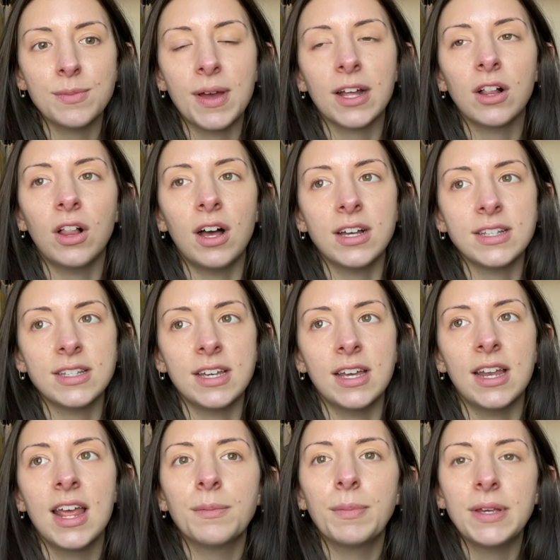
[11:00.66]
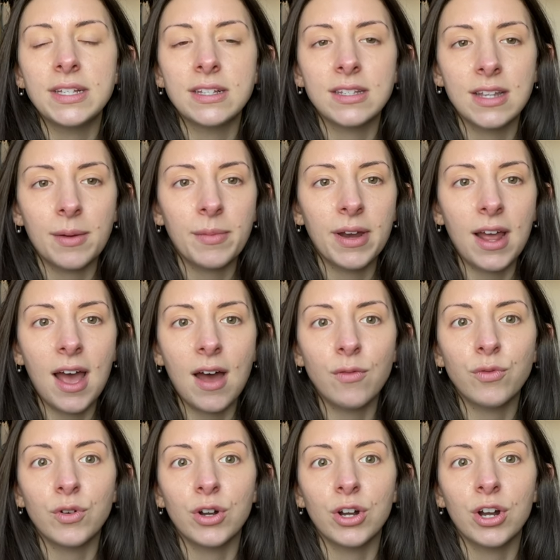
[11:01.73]
my closet, pieces that I'm gonna have
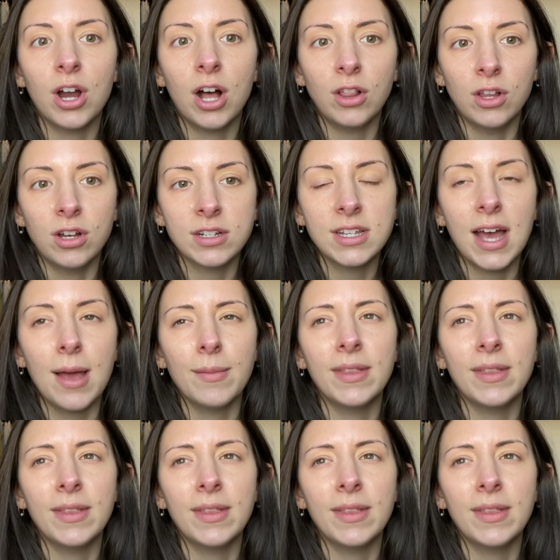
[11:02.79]
for a long time.